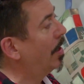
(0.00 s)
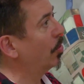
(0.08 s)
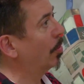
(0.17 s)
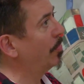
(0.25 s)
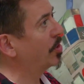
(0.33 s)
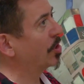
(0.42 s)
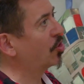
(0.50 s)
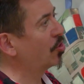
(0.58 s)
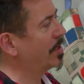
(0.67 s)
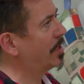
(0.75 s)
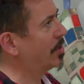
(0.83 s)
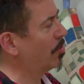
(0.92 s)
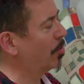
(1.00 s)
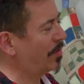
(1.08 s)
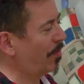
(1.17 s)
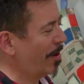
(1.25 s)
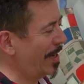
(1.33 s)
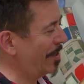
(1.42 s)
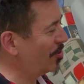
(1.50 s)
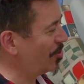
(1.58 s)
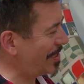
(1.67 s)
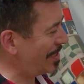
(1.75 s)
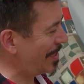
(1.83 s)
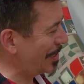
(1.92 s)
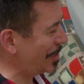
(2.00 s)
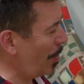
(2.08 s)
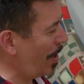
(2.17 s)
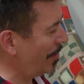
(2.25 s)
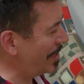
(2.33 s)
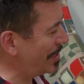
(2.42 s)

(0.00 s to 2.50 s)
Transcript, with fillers: Your music choices are always very interesting as well.